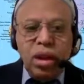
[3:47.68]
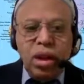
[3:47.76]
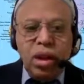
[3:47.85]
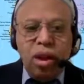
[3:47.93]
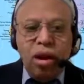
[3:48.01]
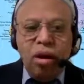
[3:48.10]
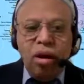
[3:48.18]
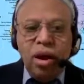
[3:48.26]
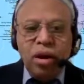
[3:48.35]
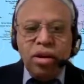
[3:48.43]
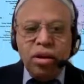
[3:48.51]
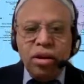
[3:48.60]
Law
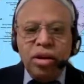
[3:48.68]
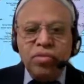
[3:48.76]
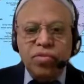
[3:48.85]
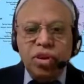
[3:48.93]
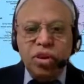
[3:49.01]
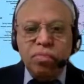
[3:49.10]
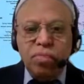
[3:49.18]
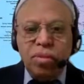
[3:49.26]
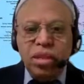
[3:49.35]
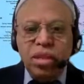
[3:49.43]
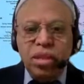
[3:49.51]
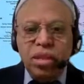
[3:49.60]
and order
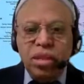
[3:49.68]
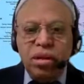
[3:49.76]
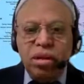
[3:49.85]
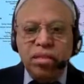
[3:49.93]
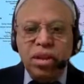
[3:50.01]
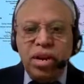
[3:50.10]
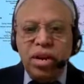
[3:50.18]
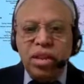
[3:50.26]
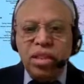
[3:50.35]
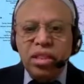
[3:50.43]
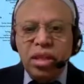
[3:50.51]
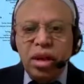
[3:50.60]
enforcement
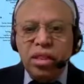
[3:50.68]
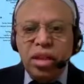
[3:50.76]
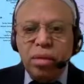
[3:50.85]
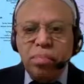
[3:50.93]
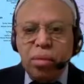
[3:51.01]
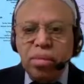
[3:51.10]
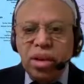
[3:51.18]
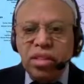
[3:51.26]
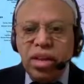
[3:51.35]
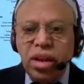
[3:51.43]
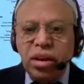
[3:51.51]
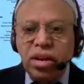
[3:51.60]
authorities, other public
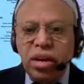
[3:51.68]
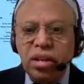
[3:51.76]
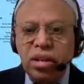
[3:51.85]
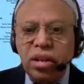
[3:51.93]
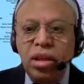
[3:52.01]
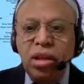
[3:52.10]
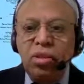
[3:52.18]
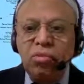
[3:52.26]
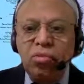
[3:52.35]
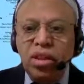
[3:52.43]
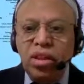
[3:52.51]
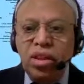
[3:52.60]
sectors
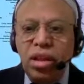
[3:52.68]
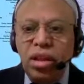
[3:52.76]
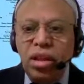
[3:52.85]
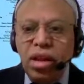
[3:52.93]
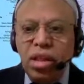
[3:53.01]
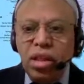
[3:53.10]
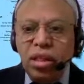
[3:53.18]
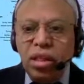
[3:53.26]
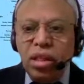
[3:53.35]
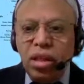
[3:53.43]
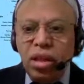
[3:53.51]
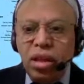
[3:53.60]
which includes
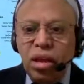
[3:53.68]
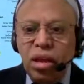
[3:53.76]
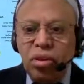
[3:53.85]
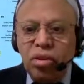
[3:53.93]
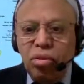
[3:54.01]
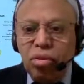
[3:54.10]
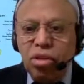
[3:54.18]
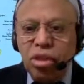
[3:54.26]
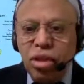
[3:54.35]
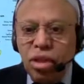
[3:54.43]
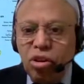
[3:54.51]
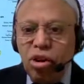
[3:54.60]

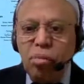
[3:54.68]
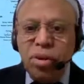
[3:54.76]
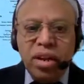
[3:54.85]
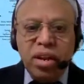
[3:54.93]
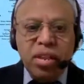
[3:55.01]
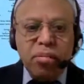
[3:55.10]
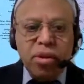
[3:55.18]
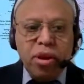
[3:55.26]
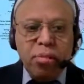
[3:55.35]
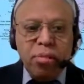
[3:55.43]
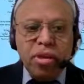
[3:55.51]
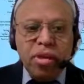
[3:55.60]
government and
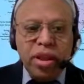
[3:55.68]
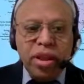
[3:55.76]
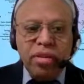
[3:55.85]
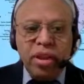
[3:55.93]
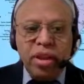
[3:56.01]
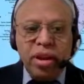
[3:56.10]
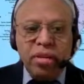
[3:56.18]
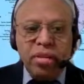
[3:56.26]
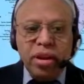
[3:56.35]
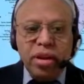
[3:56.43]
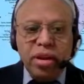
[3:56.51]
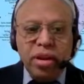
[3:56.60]
semi-government organization,
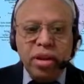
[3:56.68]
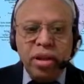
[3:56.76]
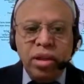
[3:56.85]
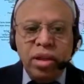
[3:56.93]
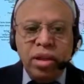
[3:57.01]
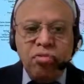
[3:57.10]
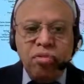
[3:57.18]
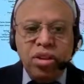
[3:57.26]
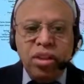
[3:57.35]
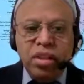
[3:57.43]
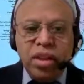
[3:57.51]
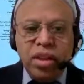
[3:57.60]
etc.,
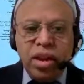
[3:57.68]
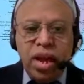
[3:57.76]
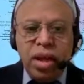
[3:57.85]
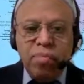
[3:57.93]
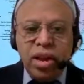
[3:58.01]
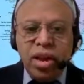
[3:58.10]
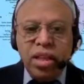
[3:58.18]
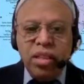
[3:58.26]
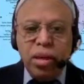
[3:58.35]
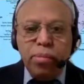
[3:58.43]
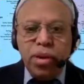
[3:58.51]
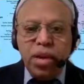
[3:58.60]
which is a crime against
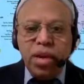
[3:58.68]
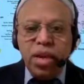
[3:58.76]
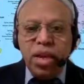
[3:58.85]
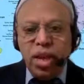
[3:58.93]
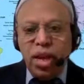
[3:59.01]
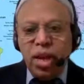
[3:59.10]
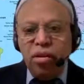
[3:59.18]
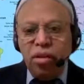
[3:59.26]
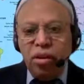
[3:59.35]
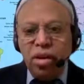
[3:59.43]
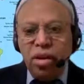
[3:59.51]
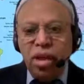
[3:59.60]
humanity, and
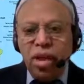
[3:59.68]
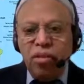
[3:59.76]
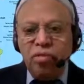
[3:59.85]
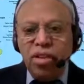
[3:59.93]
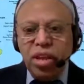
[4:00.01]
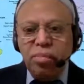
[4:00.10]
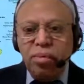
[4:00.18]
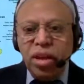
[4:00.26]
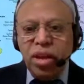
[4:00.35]
on the day of judgment,